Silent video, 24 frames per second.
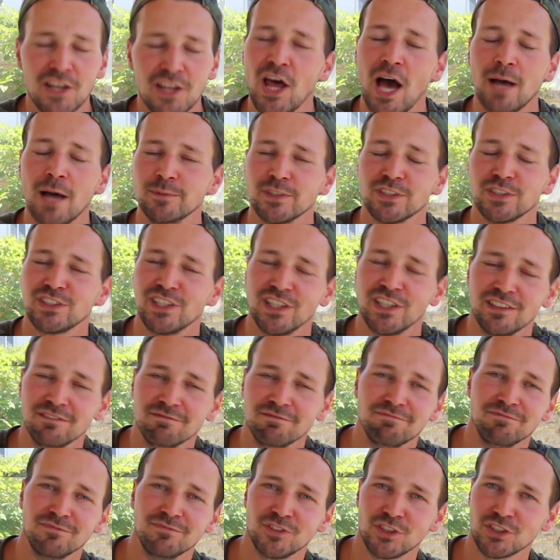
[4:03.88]
Nah, I'm just kidding.
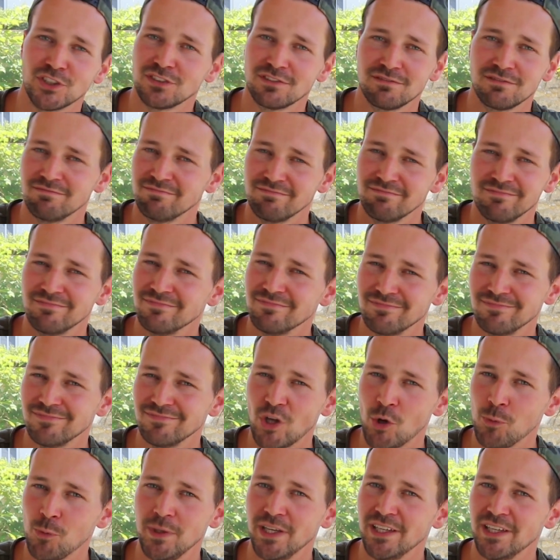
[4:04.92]
Just
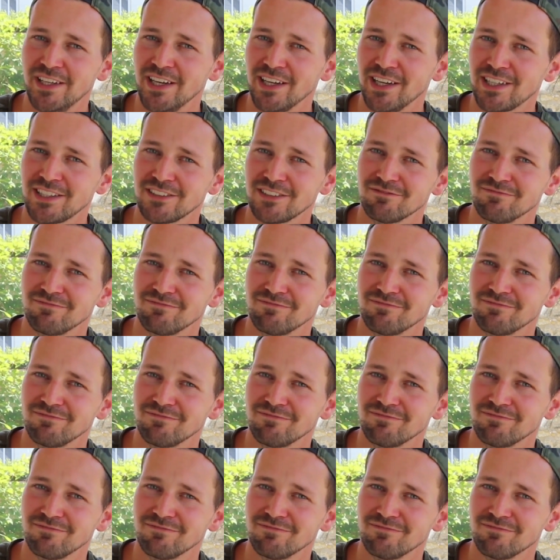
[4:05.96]
don't be a dick.